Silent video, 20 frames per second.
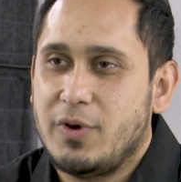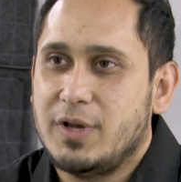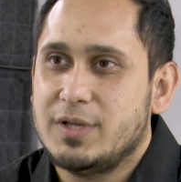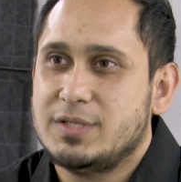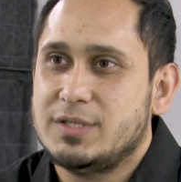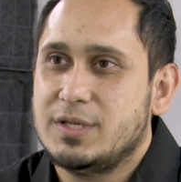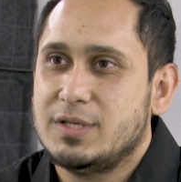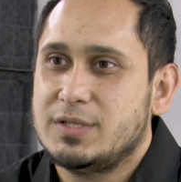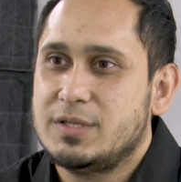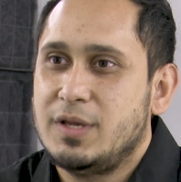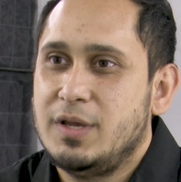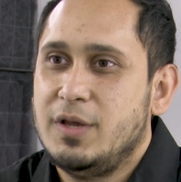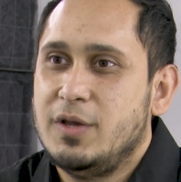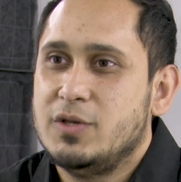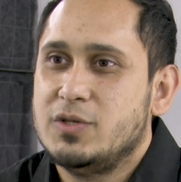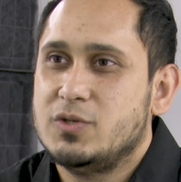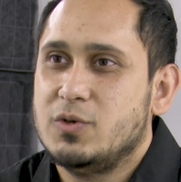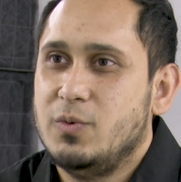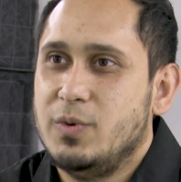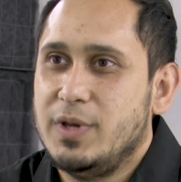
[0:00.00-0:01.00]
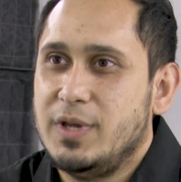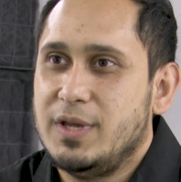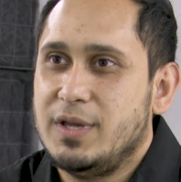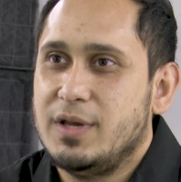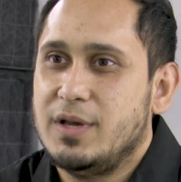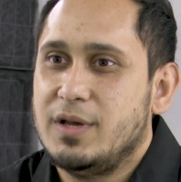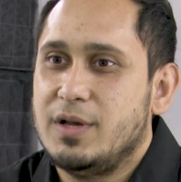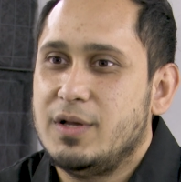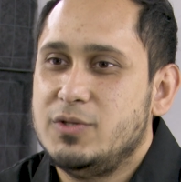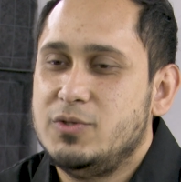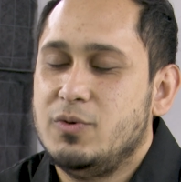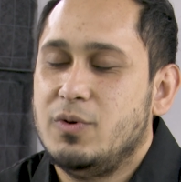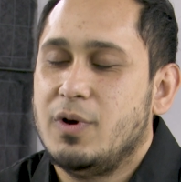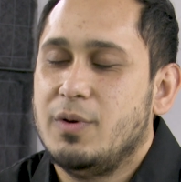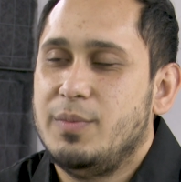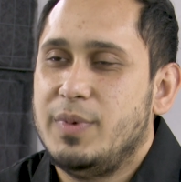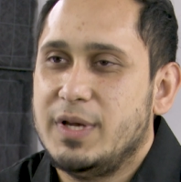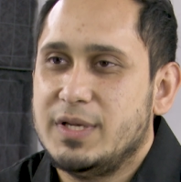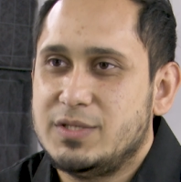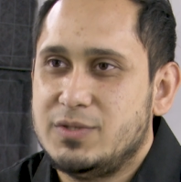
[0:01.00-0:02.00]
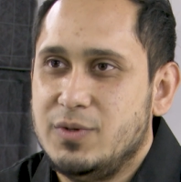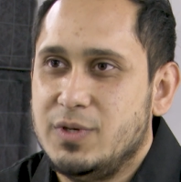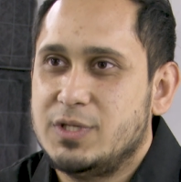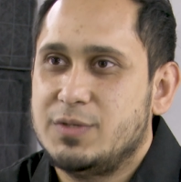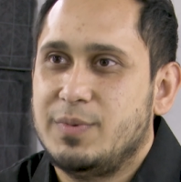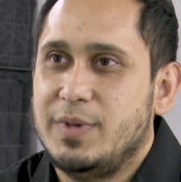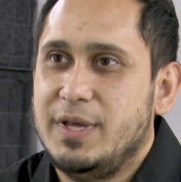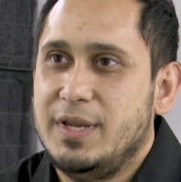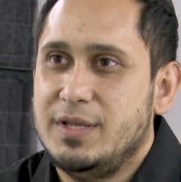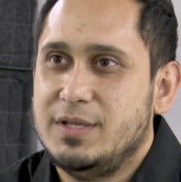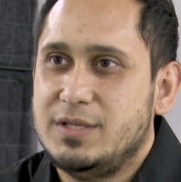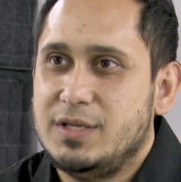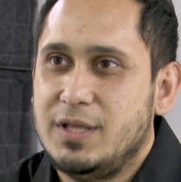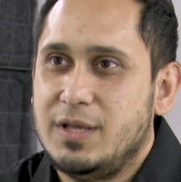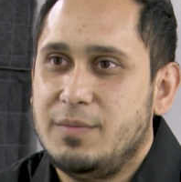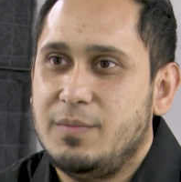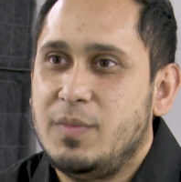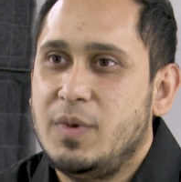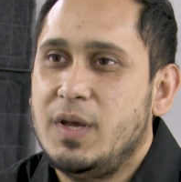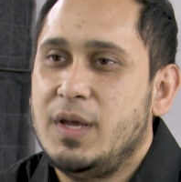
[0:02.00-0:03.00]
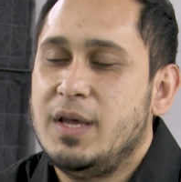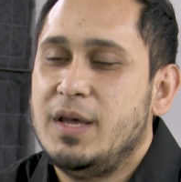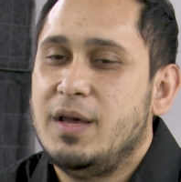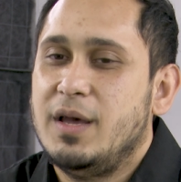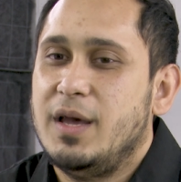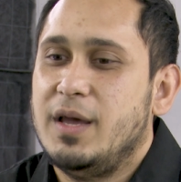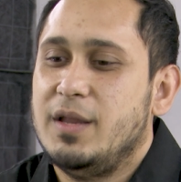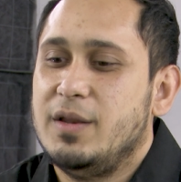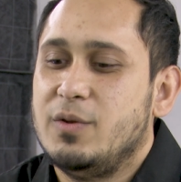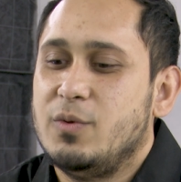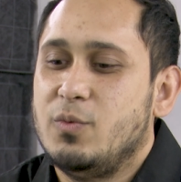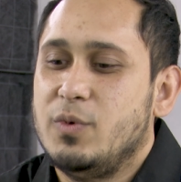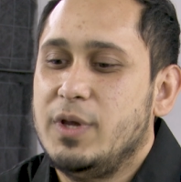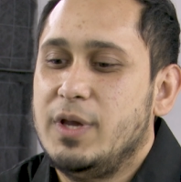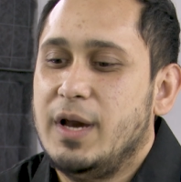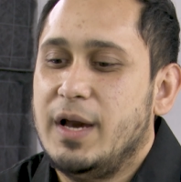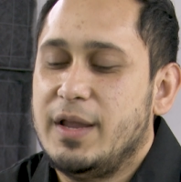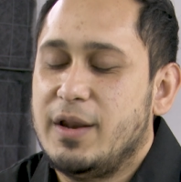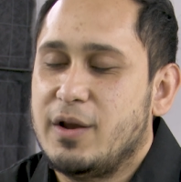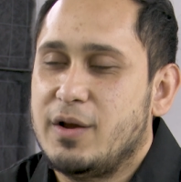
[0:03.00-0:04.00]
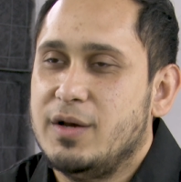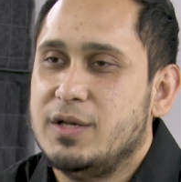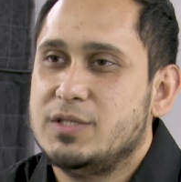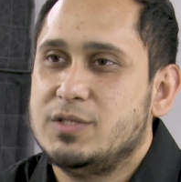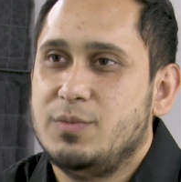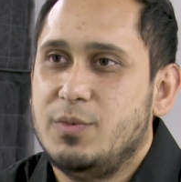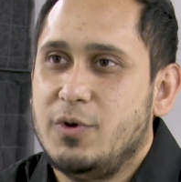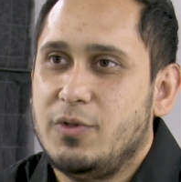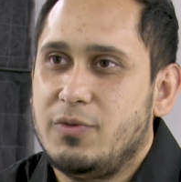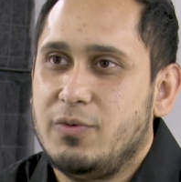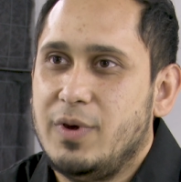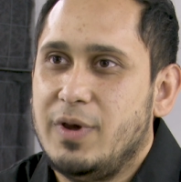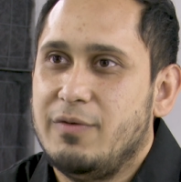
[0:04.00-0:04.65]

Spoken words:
process. So we do our best to explain it to them, and we guide our customer through